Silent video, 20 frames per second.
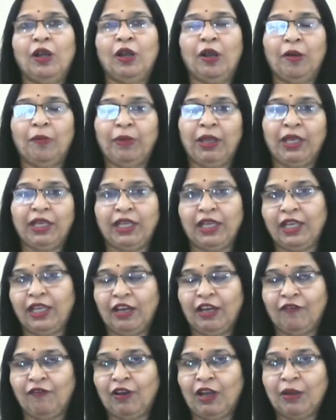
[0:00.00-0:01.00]
making
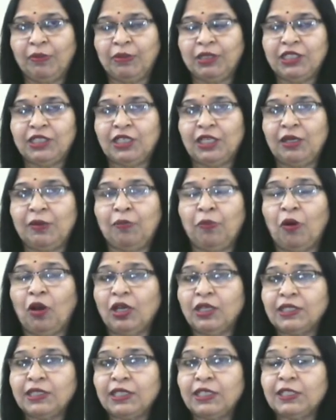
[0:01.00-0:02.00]
environmental
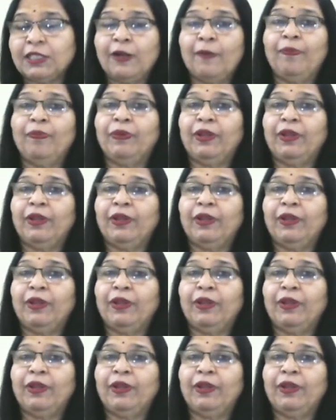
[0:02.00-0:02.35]
policies.